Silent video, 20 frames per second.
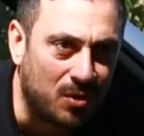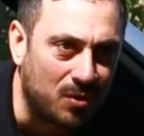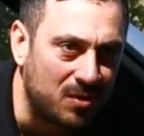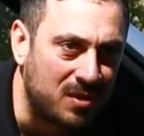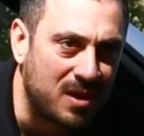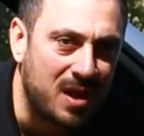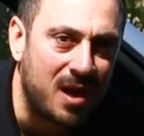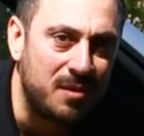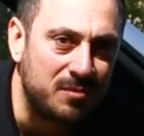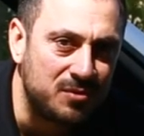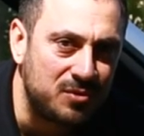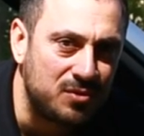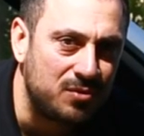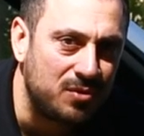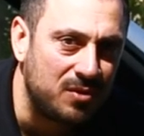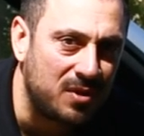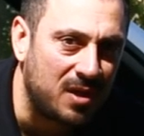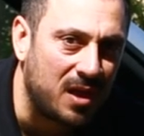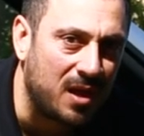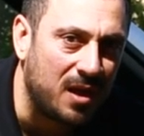all comes
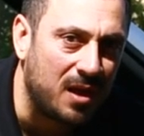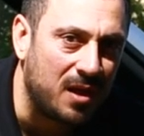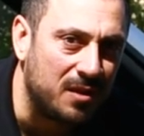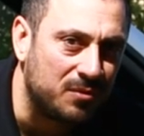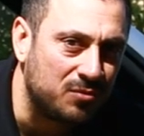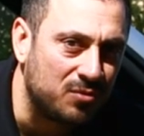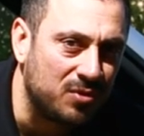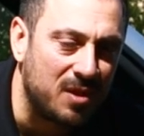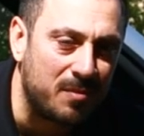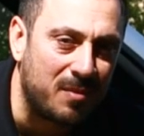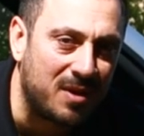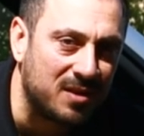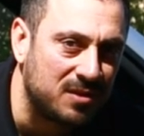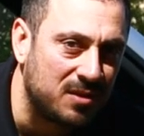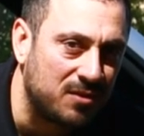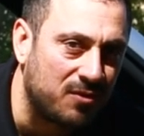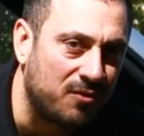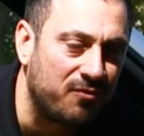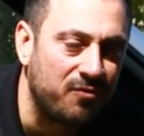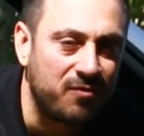to the to the
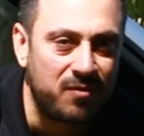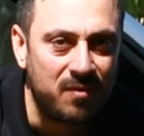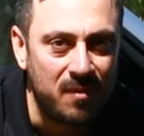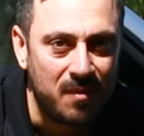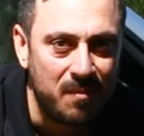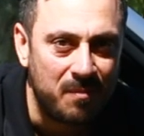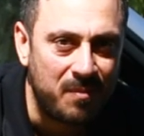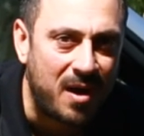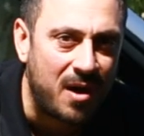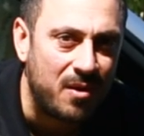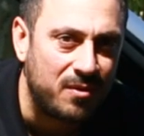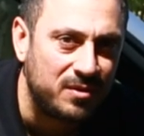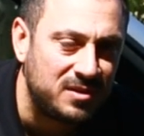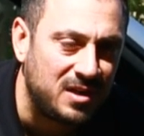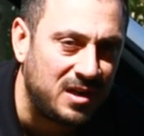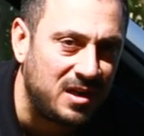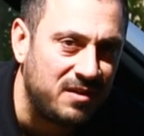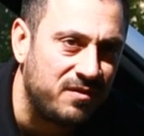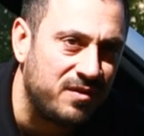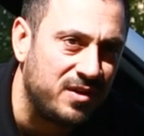matter of power
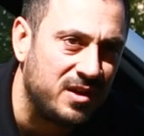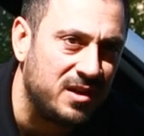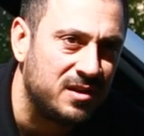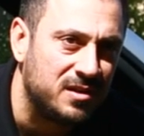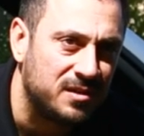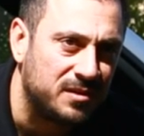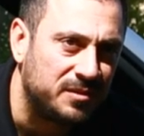delivery